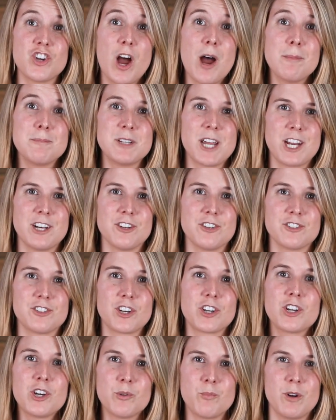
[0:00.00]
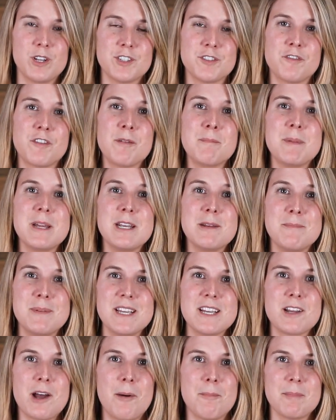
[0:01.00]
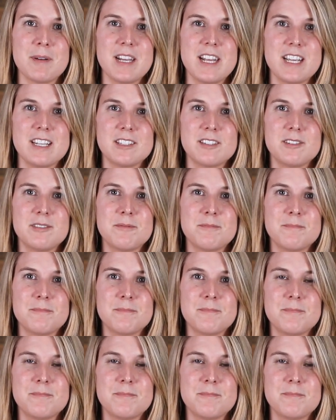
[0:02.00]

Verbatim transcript: job titles are good ones for B two B companies.